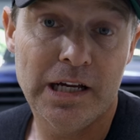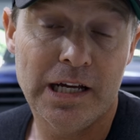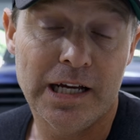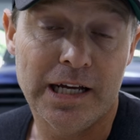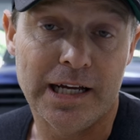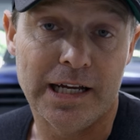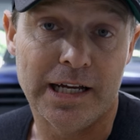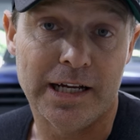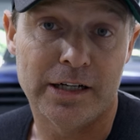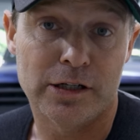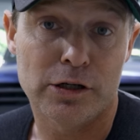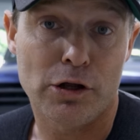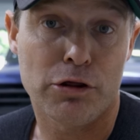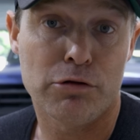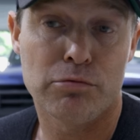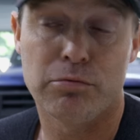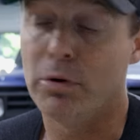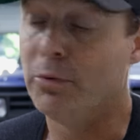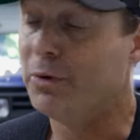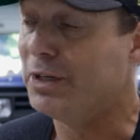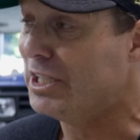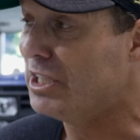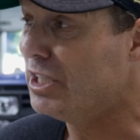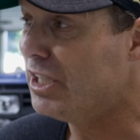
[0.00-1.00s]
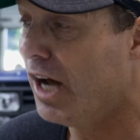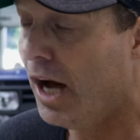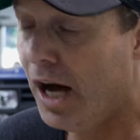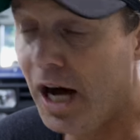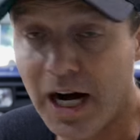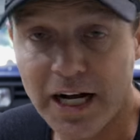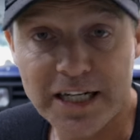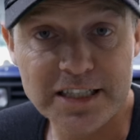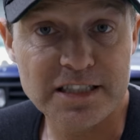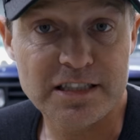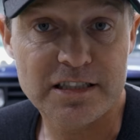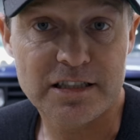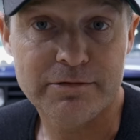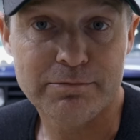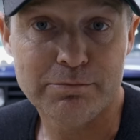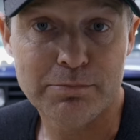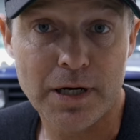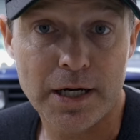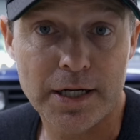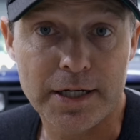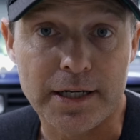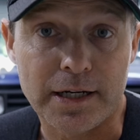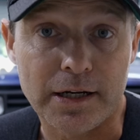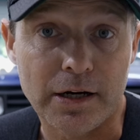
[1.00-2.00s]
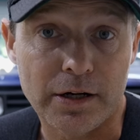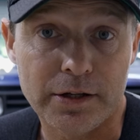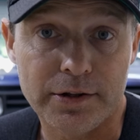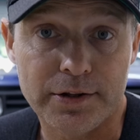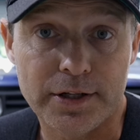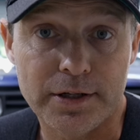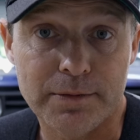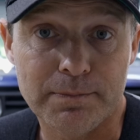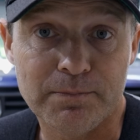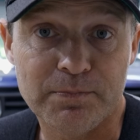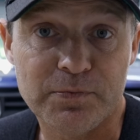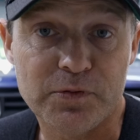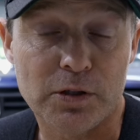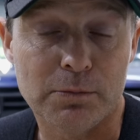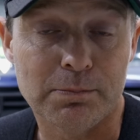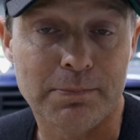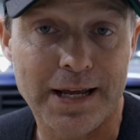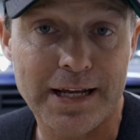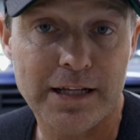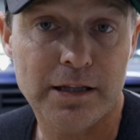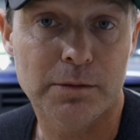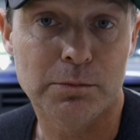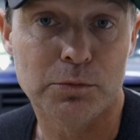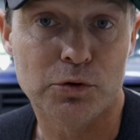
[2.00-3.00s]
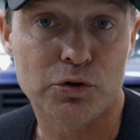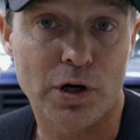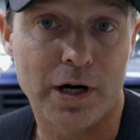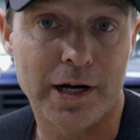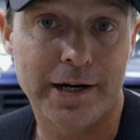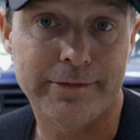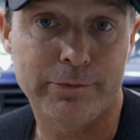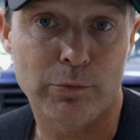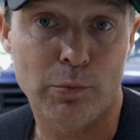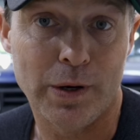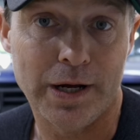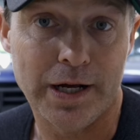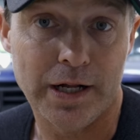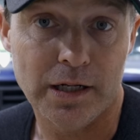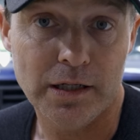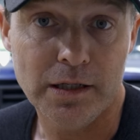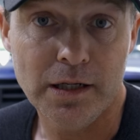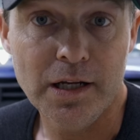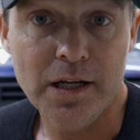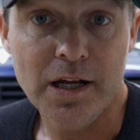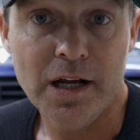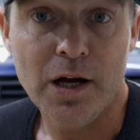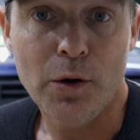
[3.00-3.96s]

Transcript: and throwing tons of money on them to make them drive well